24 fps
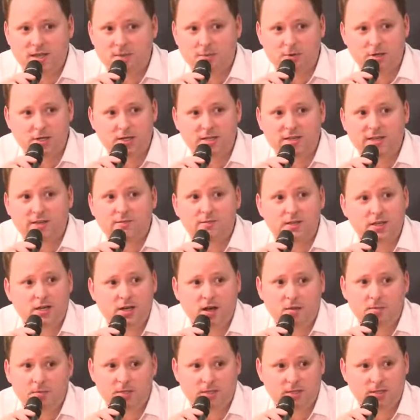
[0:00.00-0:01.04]
happening in every
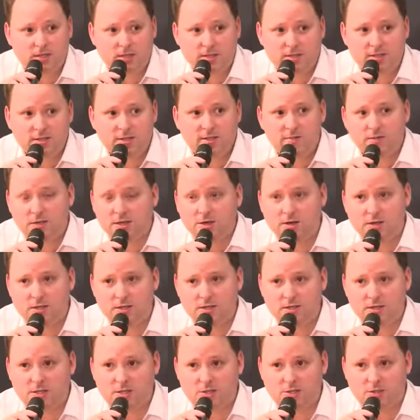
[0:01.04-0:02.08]
company and in every
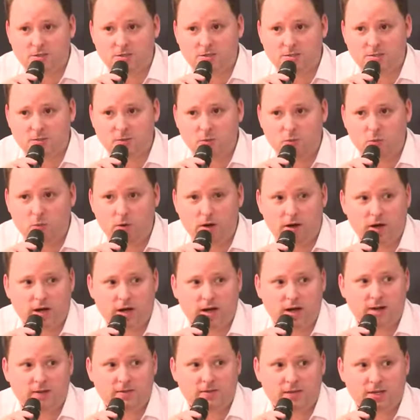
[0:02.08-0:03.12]
organization
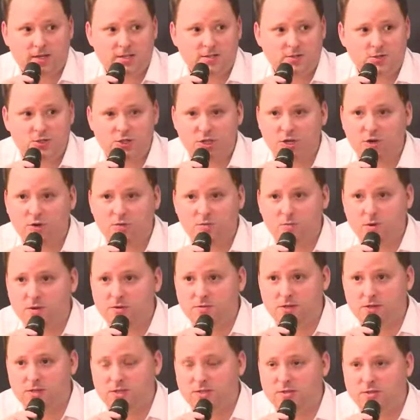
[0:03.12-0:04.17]
where there is a share of
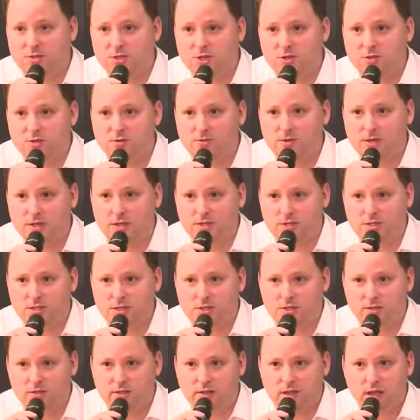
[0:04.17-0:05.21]
profit and a share of
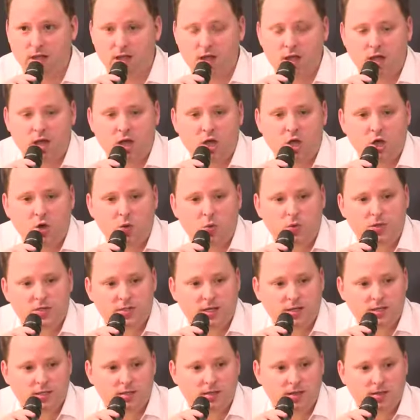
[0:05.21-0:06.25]
organization. We
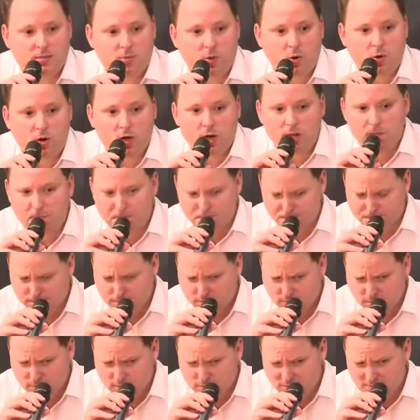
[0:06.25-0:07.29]
started that program
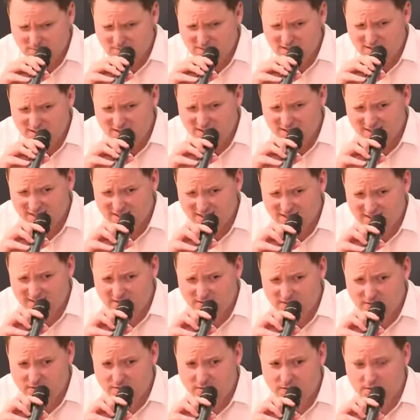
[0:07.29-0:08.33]

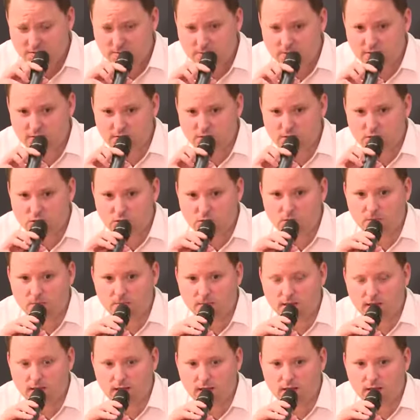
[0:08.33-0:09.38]
15 months
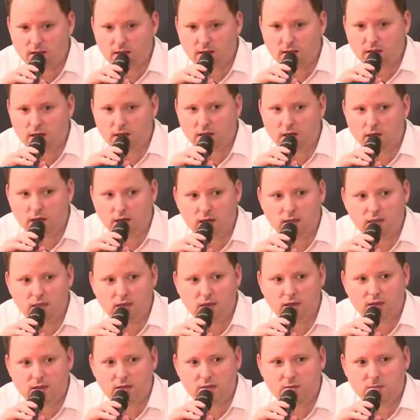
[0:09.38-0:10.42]
ago, and now I
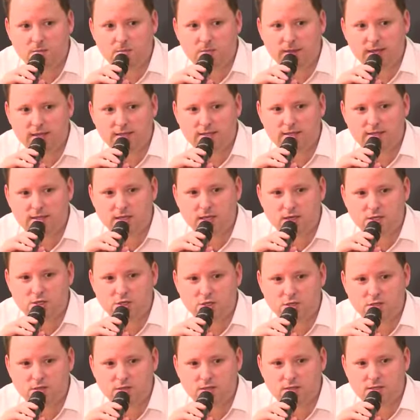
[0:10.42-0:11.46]
think the best
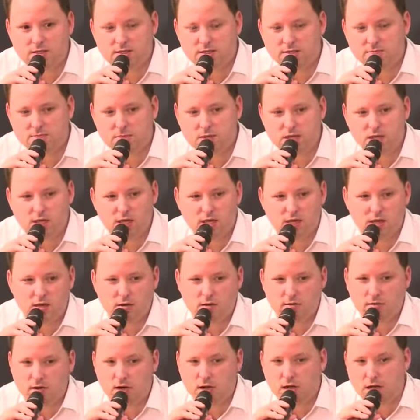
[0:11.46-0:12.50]
agent is
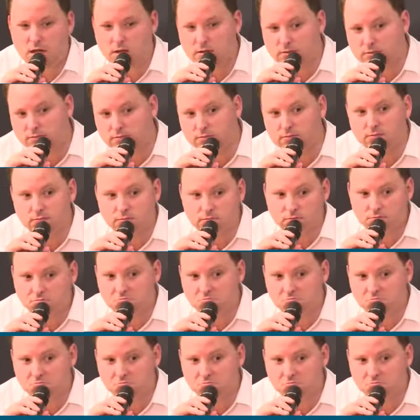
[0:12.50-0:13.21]
making around